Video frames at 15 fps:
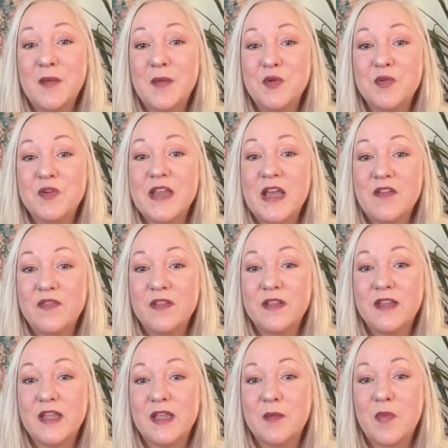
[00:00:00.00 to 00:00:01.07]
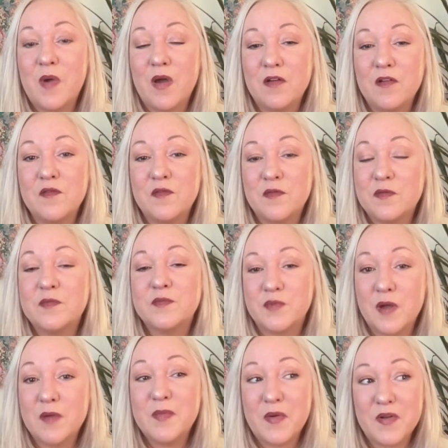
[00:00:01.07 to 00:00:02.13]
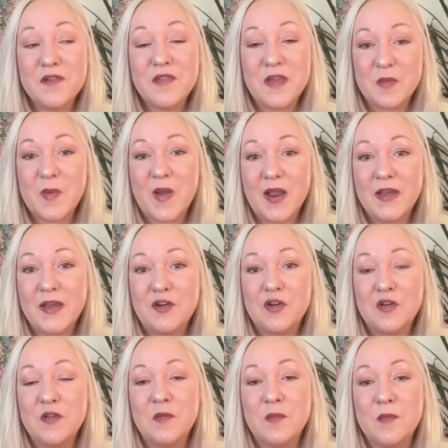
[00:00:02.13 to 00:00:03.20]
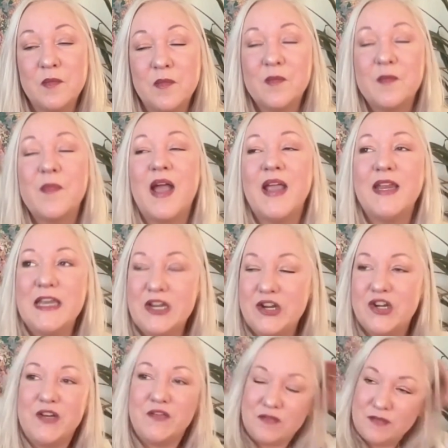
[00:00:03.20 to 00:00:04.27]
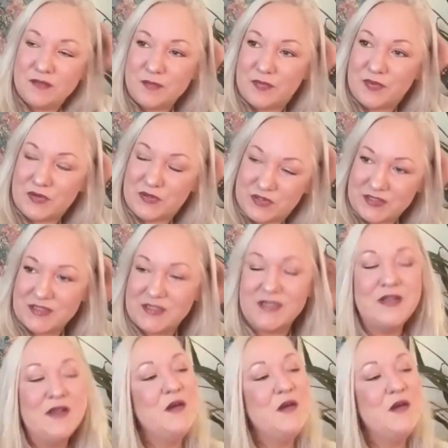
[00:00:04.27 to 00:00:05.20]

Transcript: You're definitely like probably part of like pioneering person,